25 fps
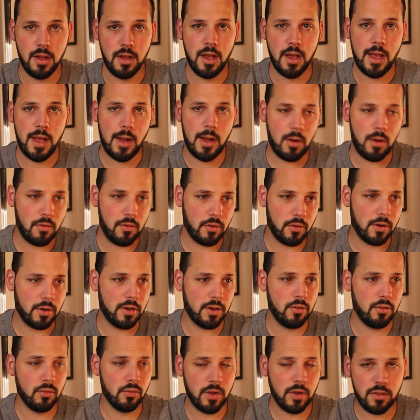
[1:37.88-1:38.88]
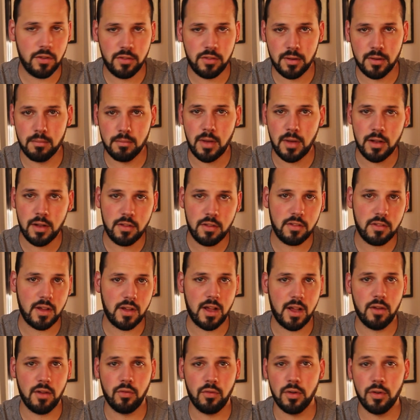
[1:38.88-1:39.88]
However, in recent months
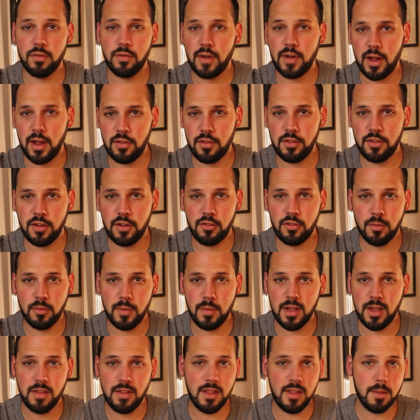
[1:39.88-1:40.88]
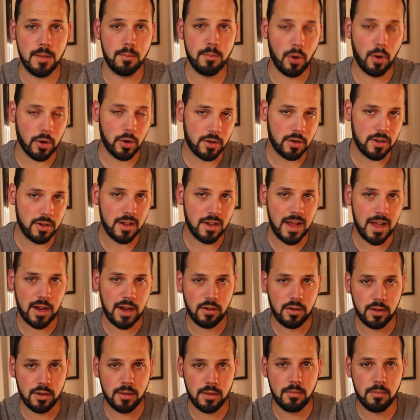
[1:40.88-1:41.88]
I've revised it to be the BARC
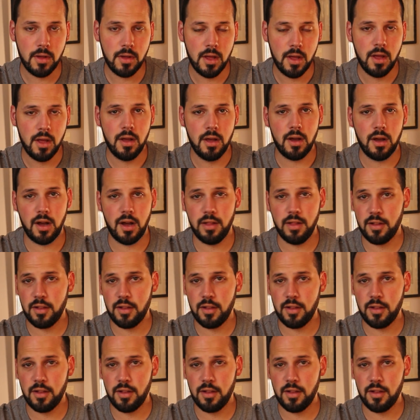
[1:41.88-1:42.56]
acronym. That